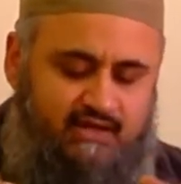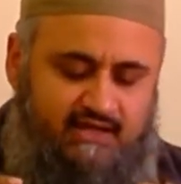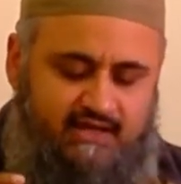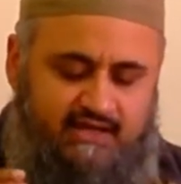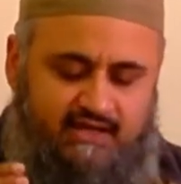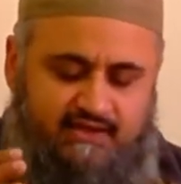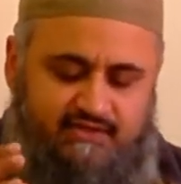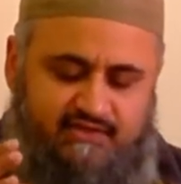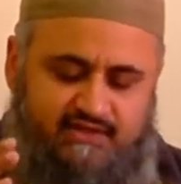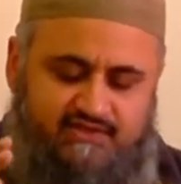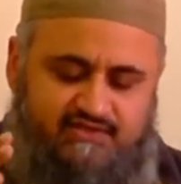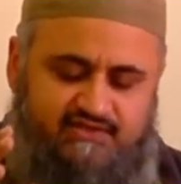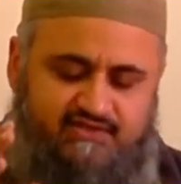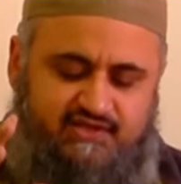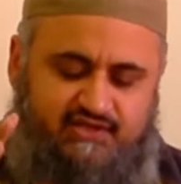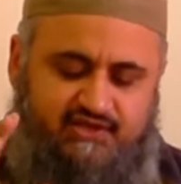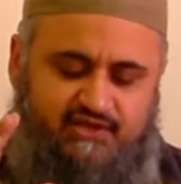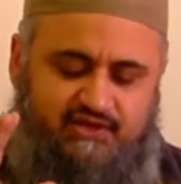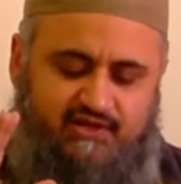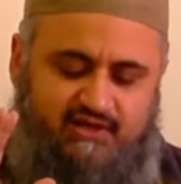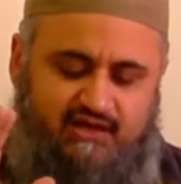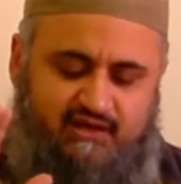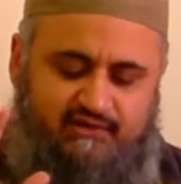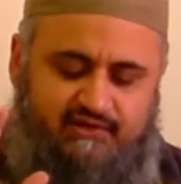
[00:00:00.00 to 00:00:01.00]
In the
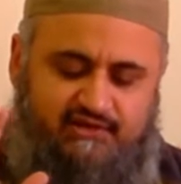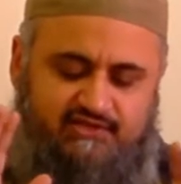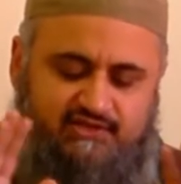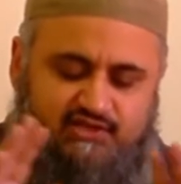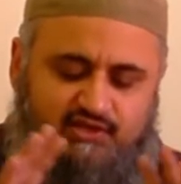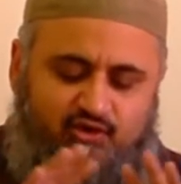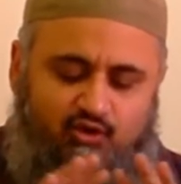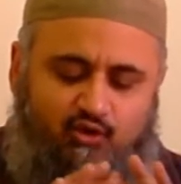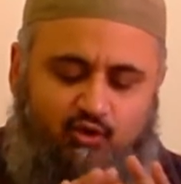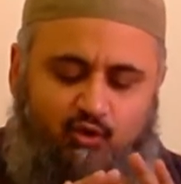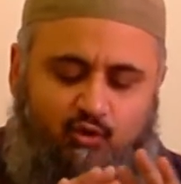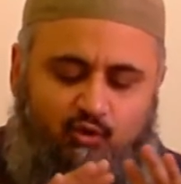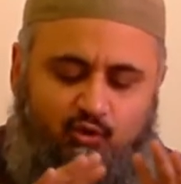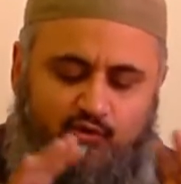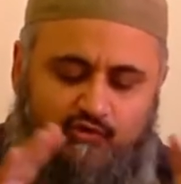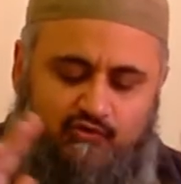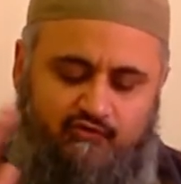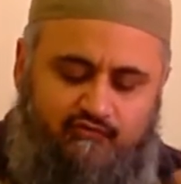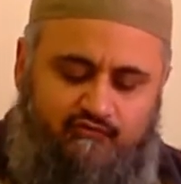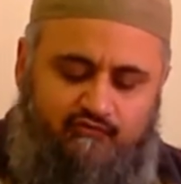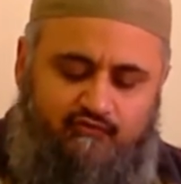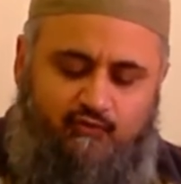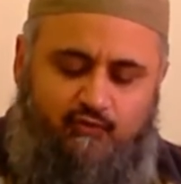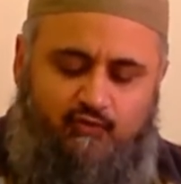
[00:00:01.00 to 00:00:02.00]
singularity, all
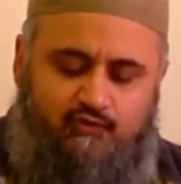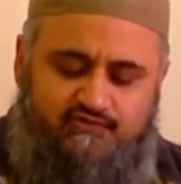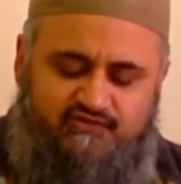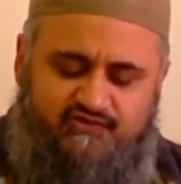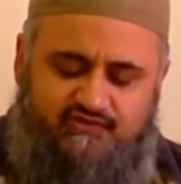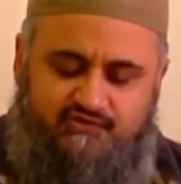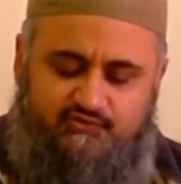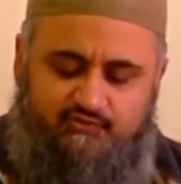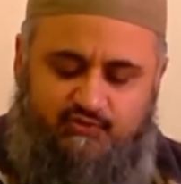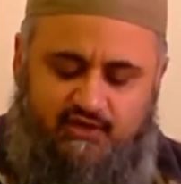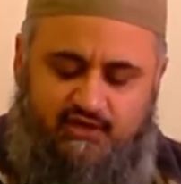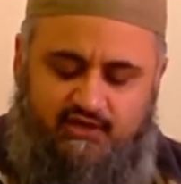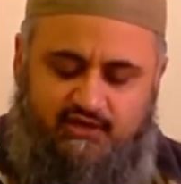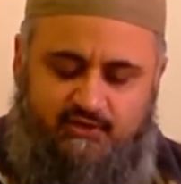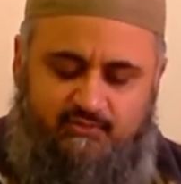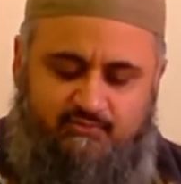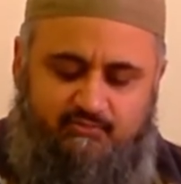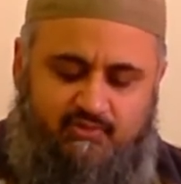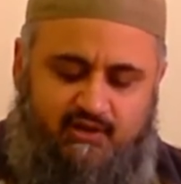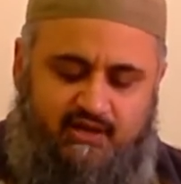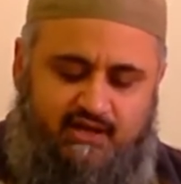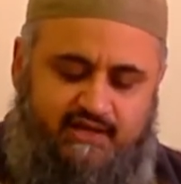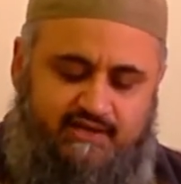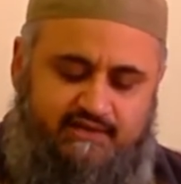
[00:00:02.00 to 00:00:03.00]
the forces were
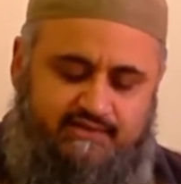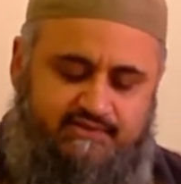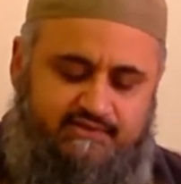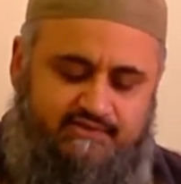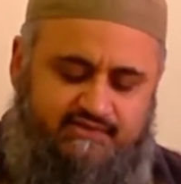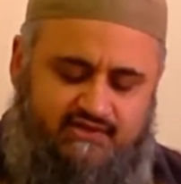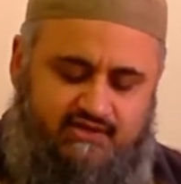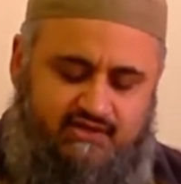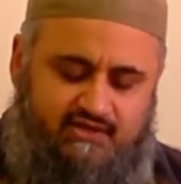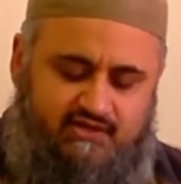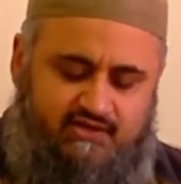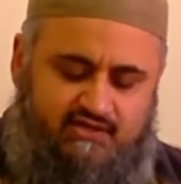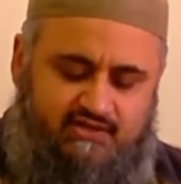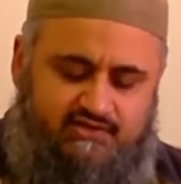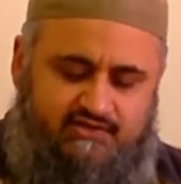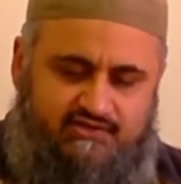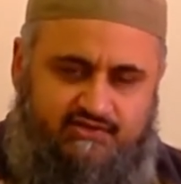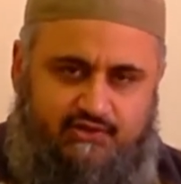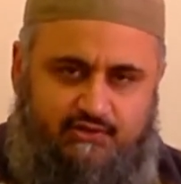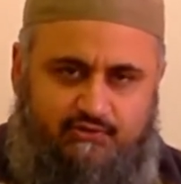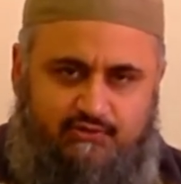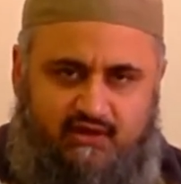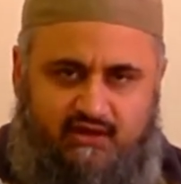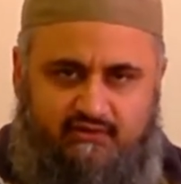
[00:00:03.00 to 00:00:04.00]
combined.
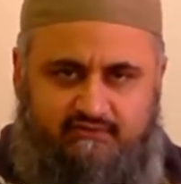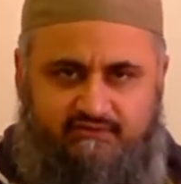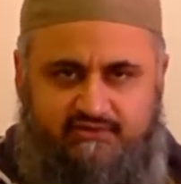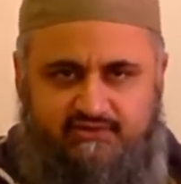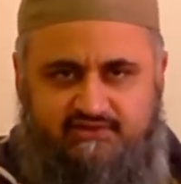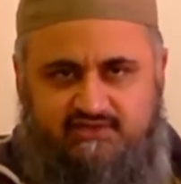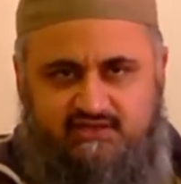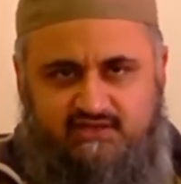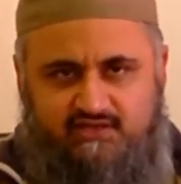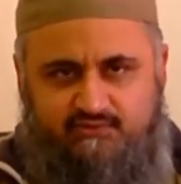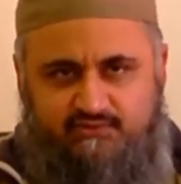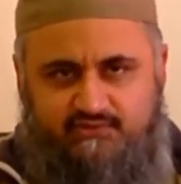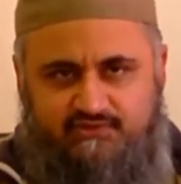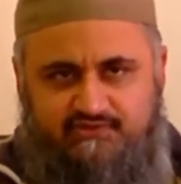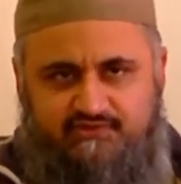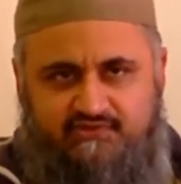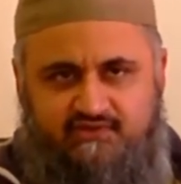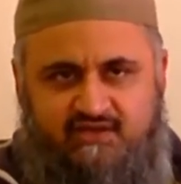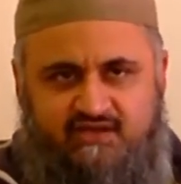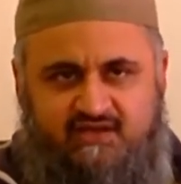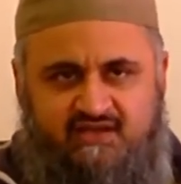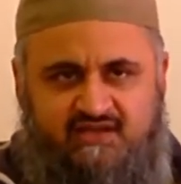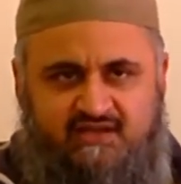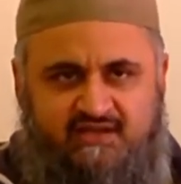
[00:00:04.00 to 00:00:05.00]
So gravity was
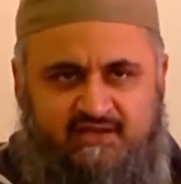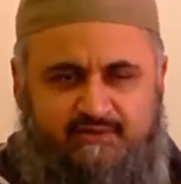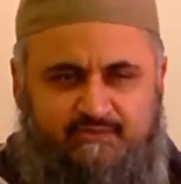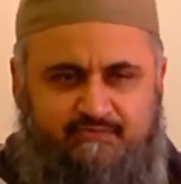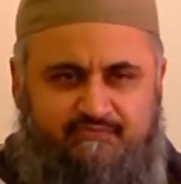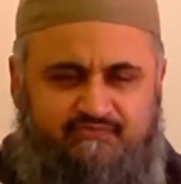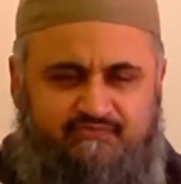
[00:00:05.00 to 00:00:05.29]
there,